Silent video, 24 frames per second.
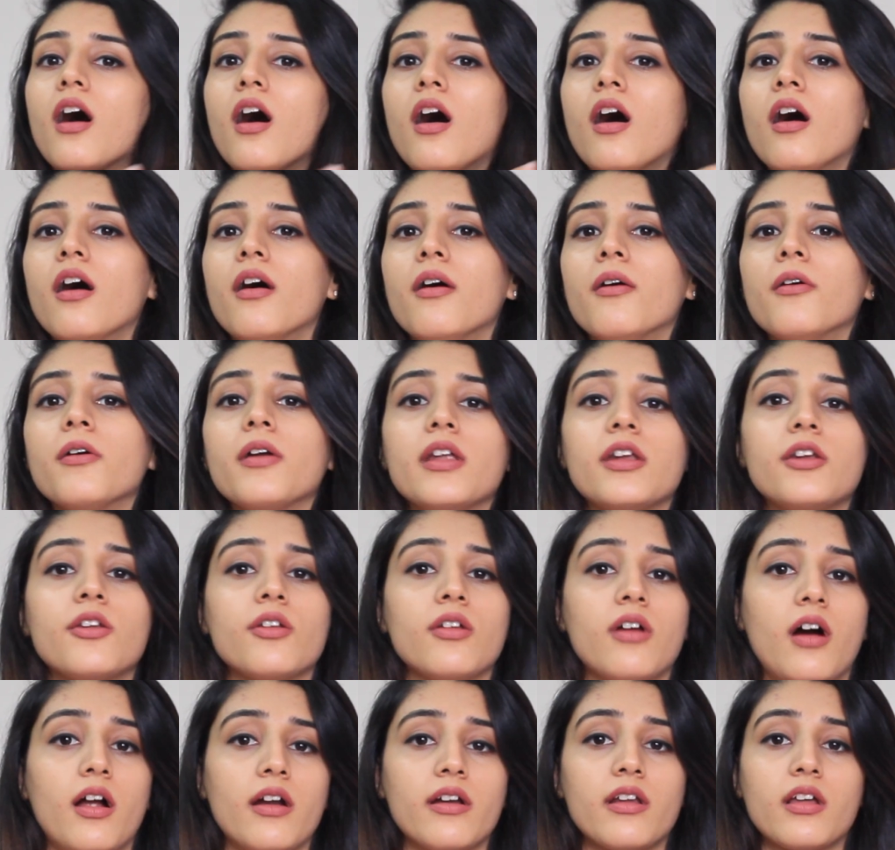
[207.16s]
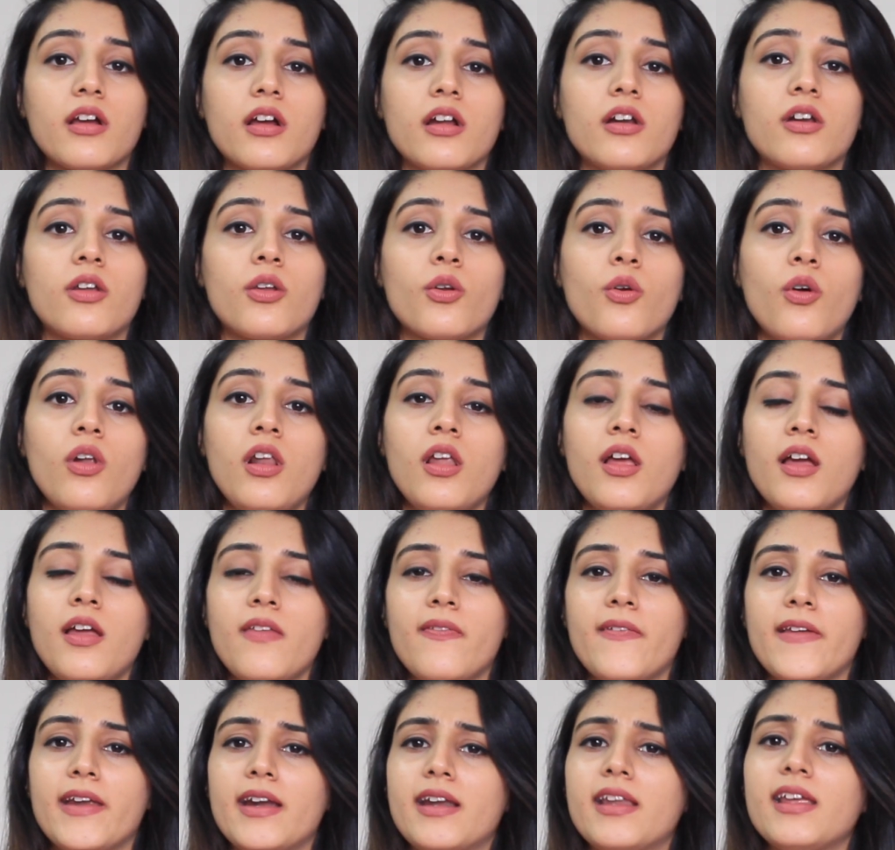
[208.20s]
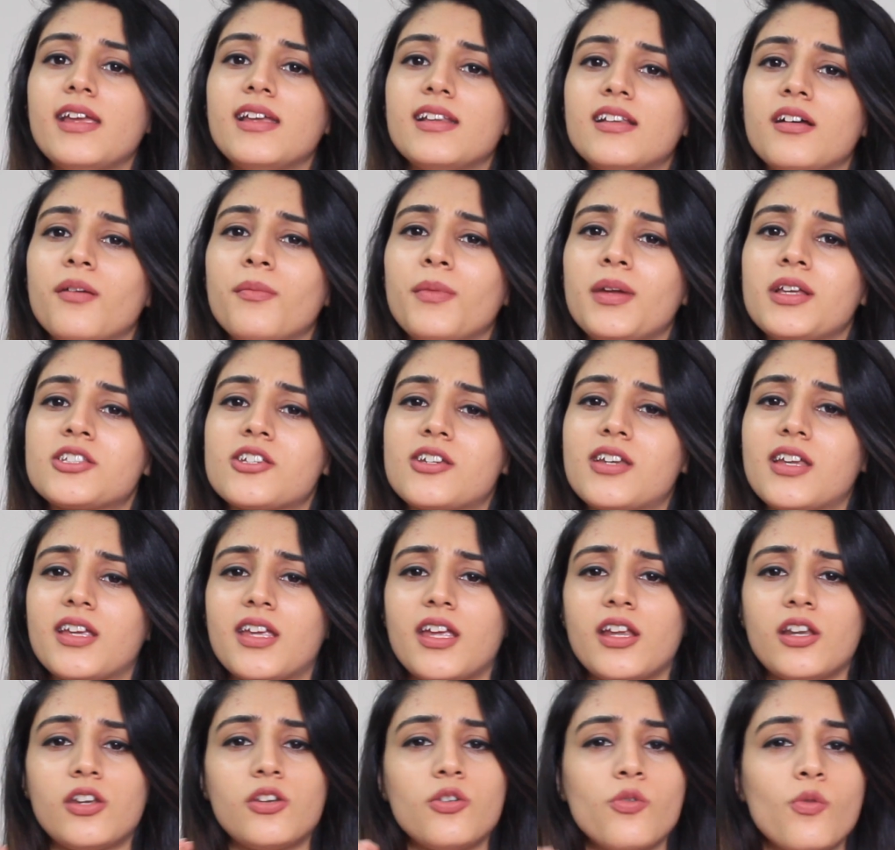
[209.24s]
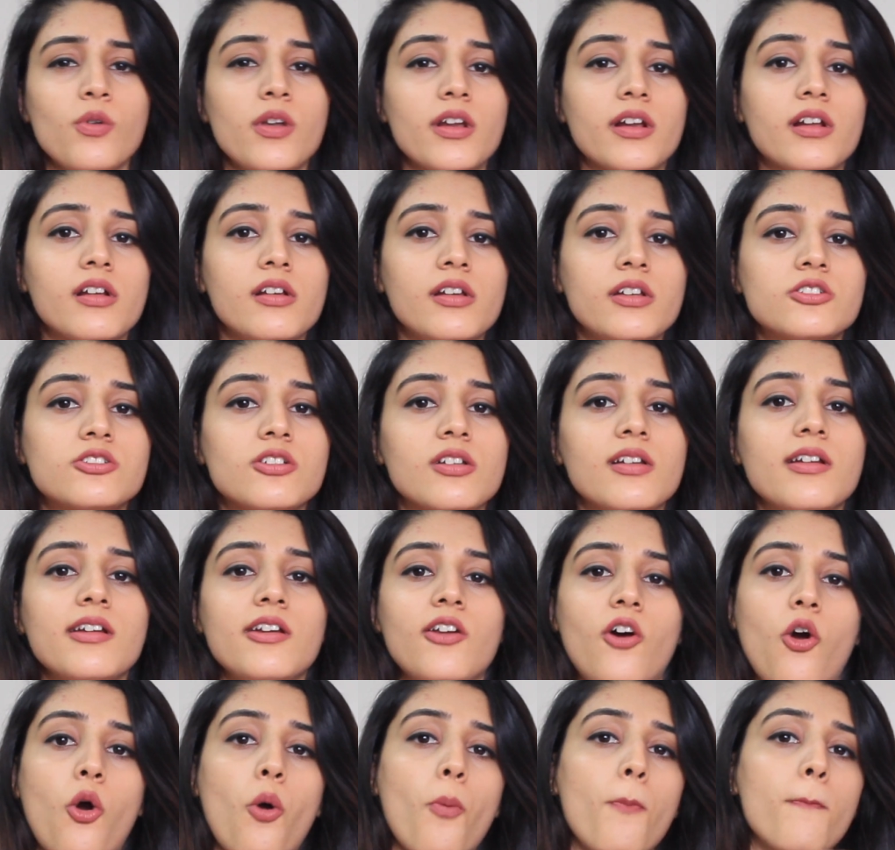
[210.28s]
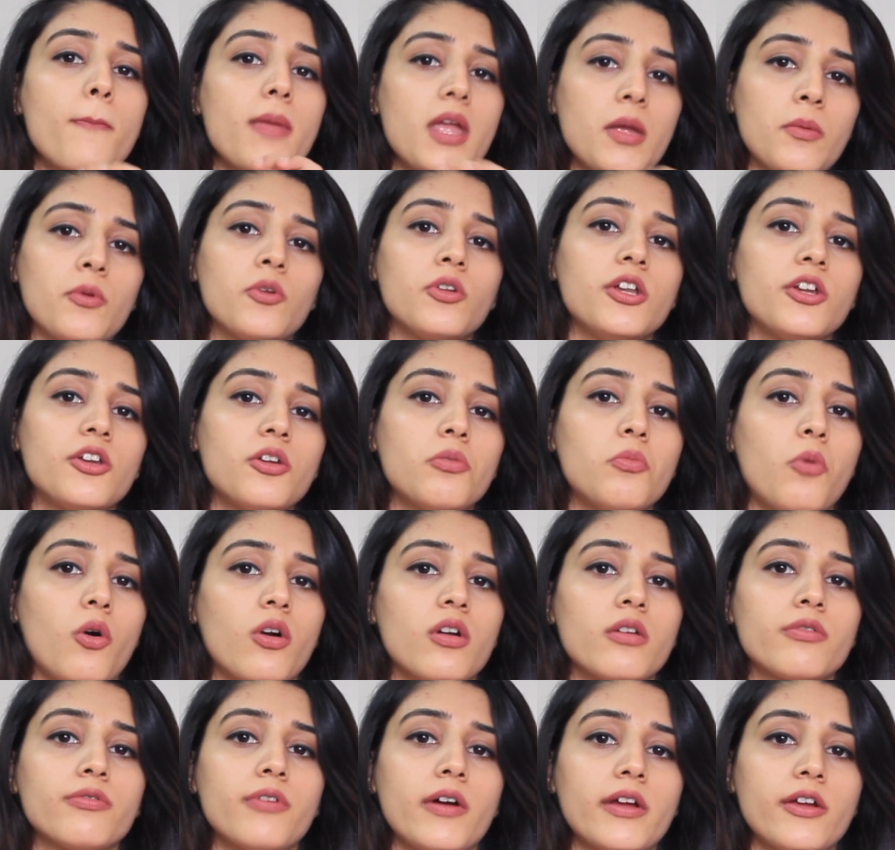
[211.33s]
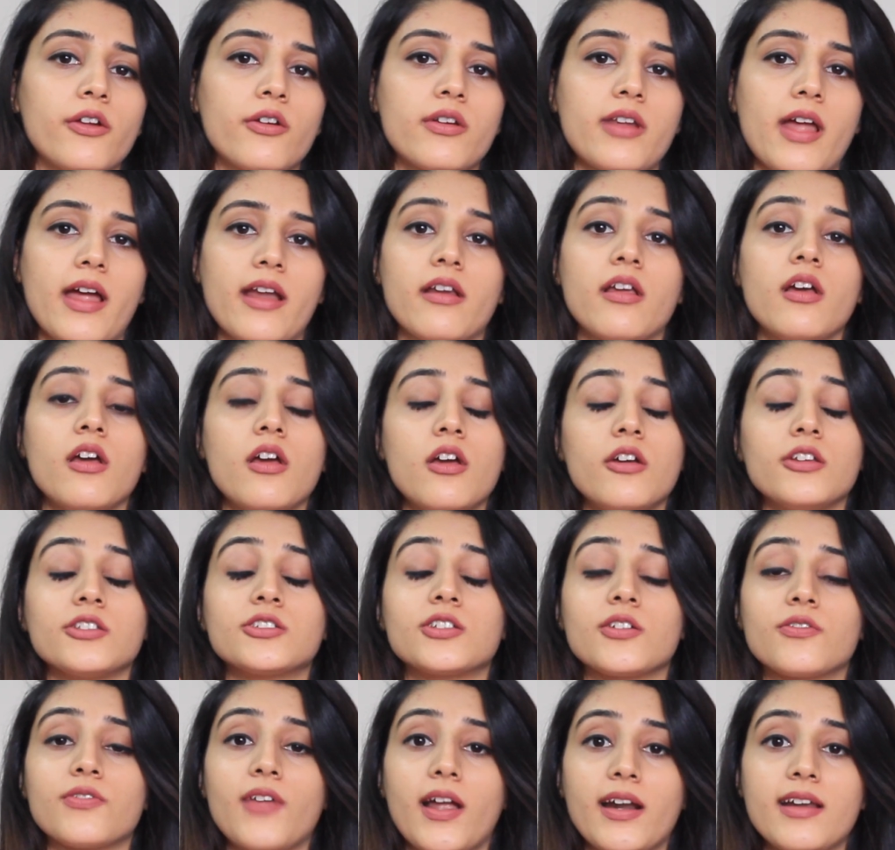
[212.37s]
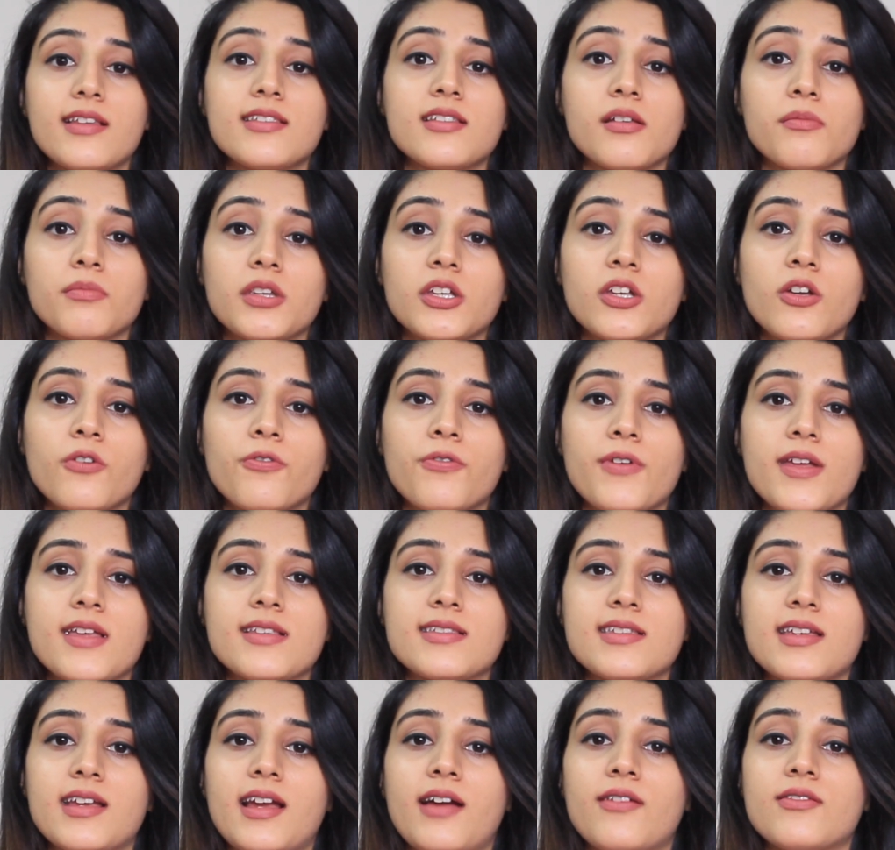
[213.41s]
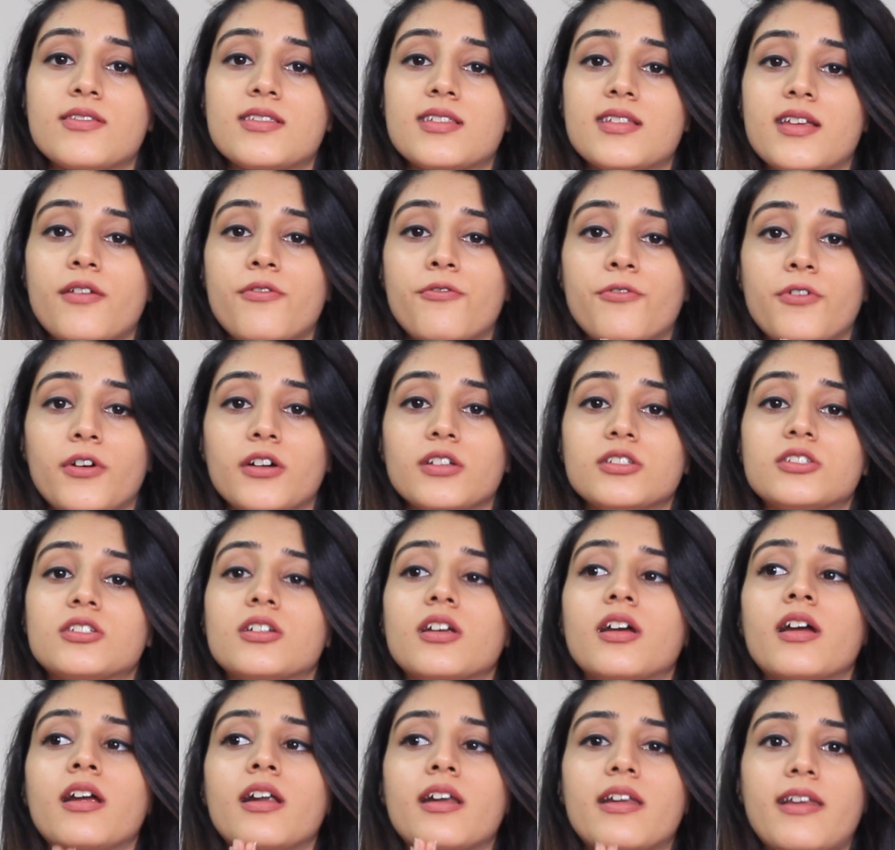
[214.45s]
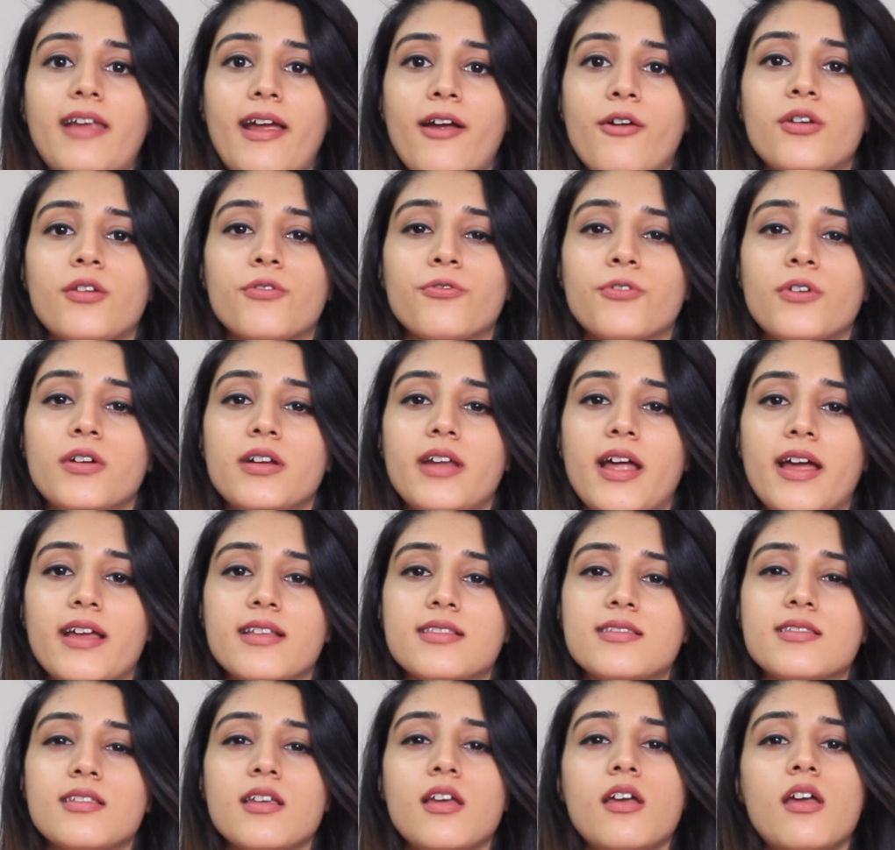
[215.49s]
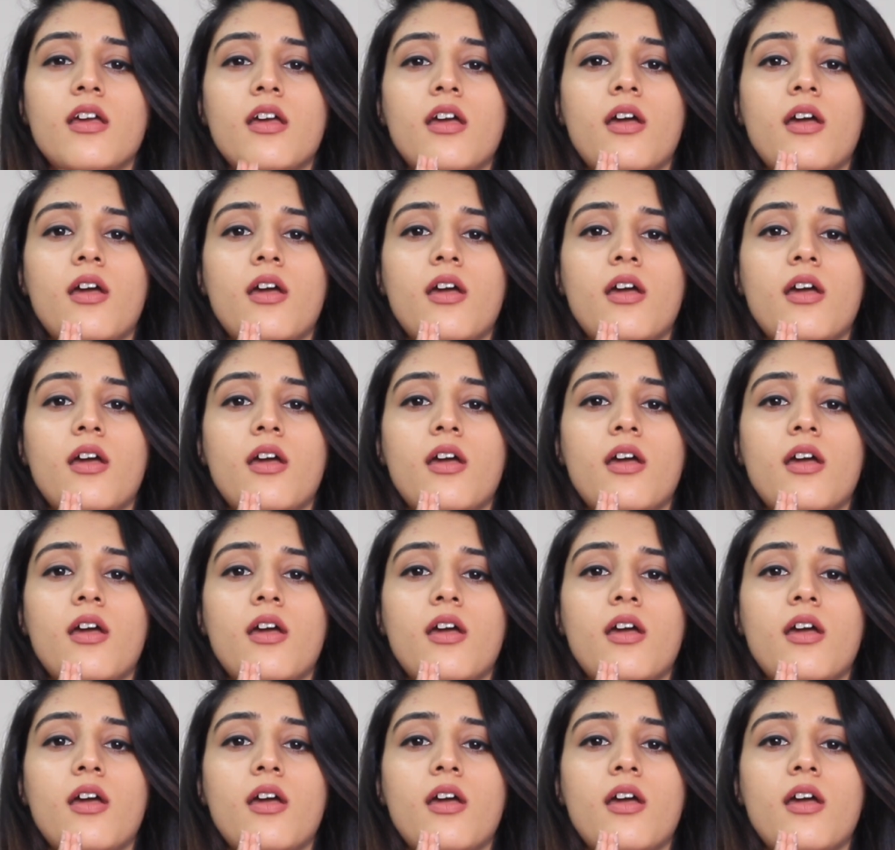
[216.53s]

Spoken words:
under control, then it either means you're taking too little insulin or maybe you need to modify your diet. So if that is something you're facing, I would say first try out different diets.